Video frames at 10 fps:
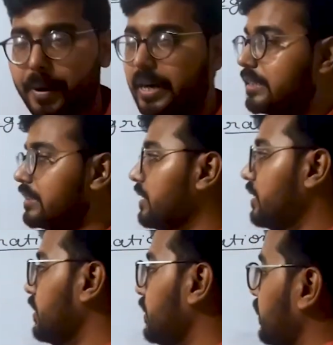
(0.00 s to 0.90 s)
parts.
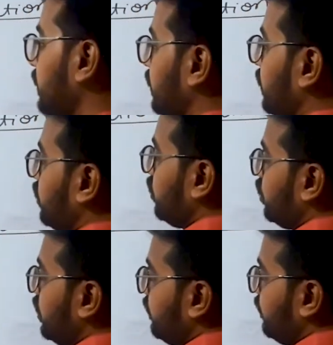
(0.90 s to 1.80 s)
So the